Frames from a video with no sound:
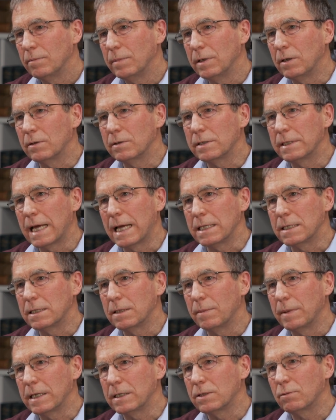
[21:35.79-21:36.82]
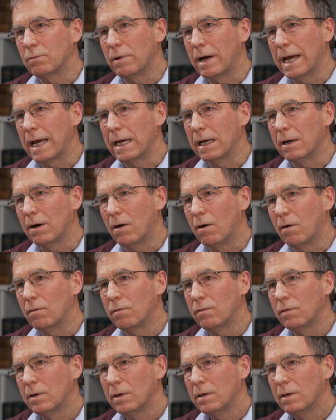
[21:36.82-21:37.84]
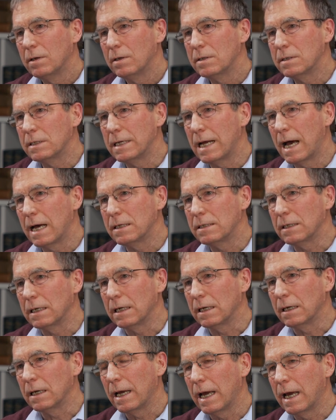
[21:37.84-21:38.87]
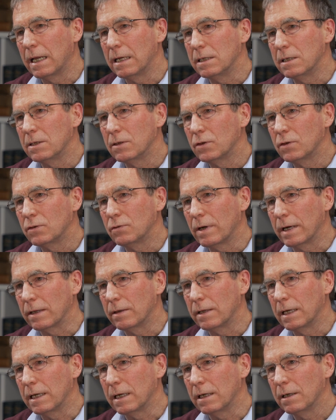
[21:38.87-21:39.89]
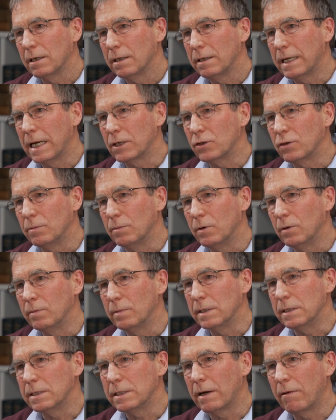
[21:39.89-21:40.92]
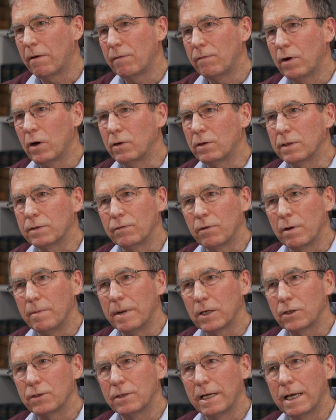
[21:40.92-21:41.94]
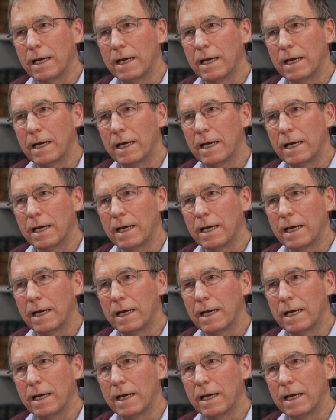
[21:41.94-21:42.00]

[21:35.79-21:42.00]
because that's the best way of starting and strengthening national movements. So our focus very much